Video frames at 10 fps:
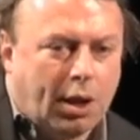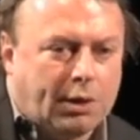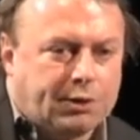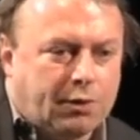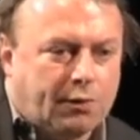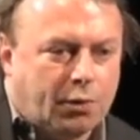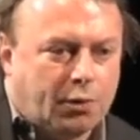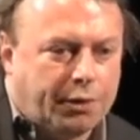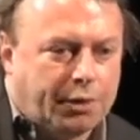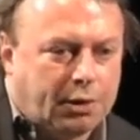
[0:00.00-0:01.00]
and so
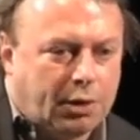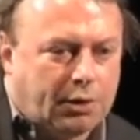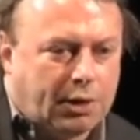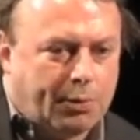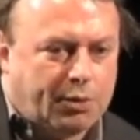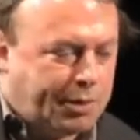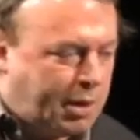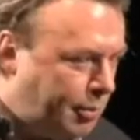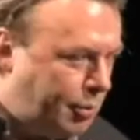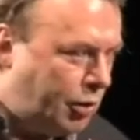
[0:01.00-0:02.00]
forth, that was
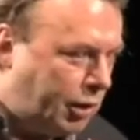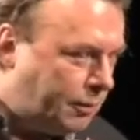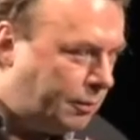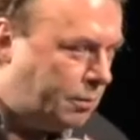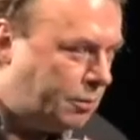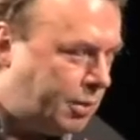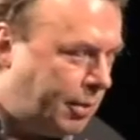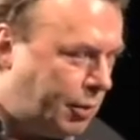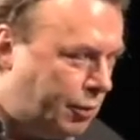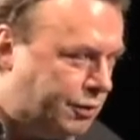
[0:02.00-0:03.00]
becoming boring. It was
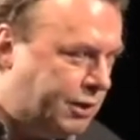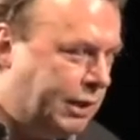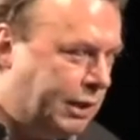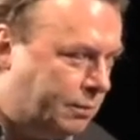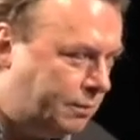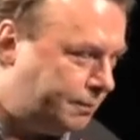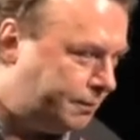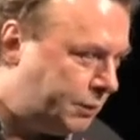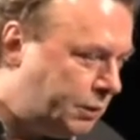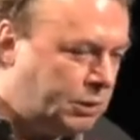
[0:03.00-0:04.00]
becoming a routine
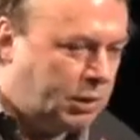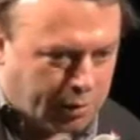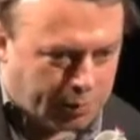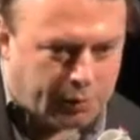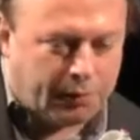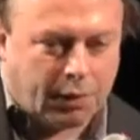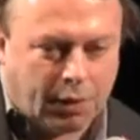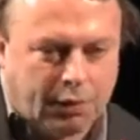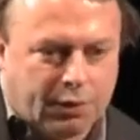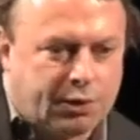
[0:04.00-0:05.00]
argument.
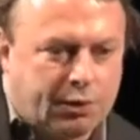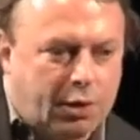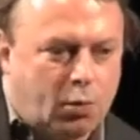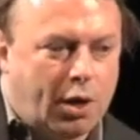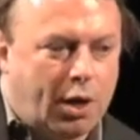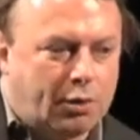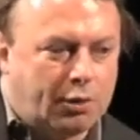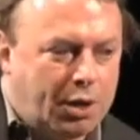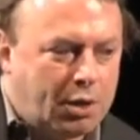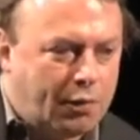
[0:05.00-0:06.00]
And so the only way I
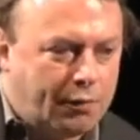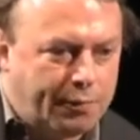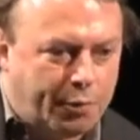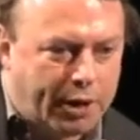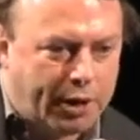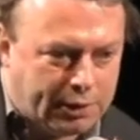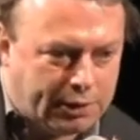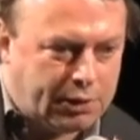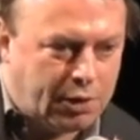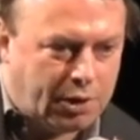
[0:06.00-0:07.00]
could think of breaking
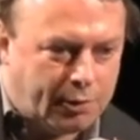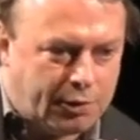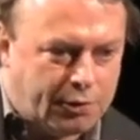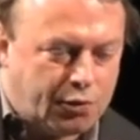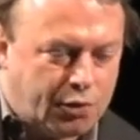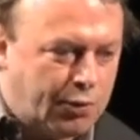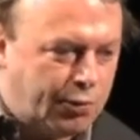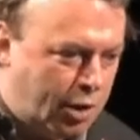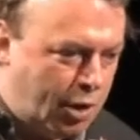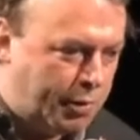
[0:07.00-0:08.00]
into the argument and trying to
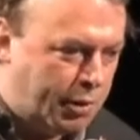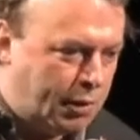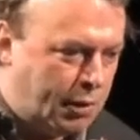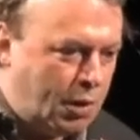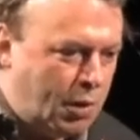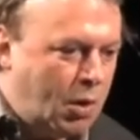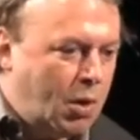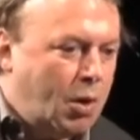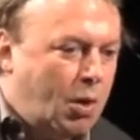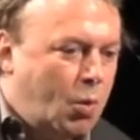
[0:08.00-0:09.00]
reopen it
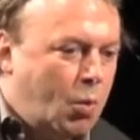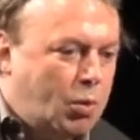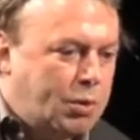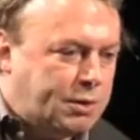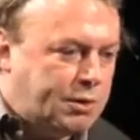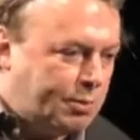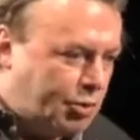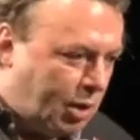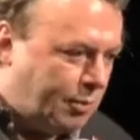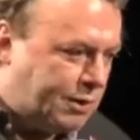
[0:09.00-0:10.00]
was to
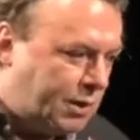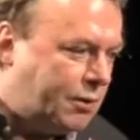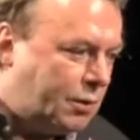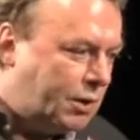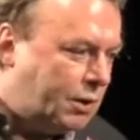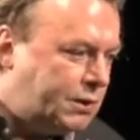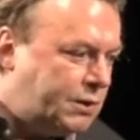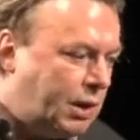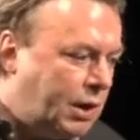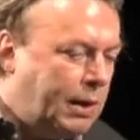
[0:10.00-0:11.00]
subject myself to it and
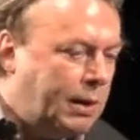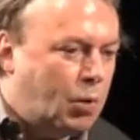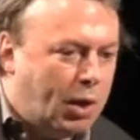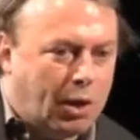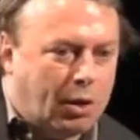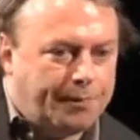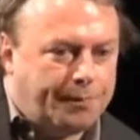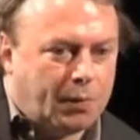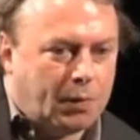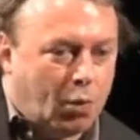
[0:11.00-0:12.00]
say, well,
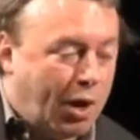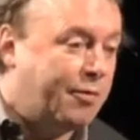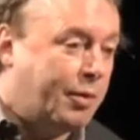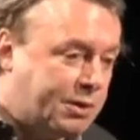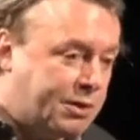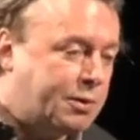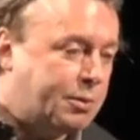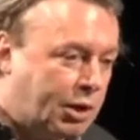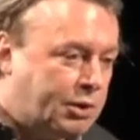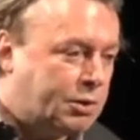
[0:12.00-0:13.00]
or have myself
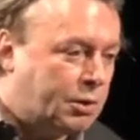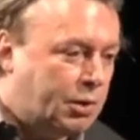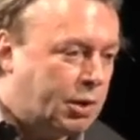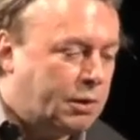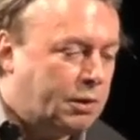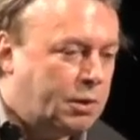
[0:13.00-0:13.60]
subjected to it, rather,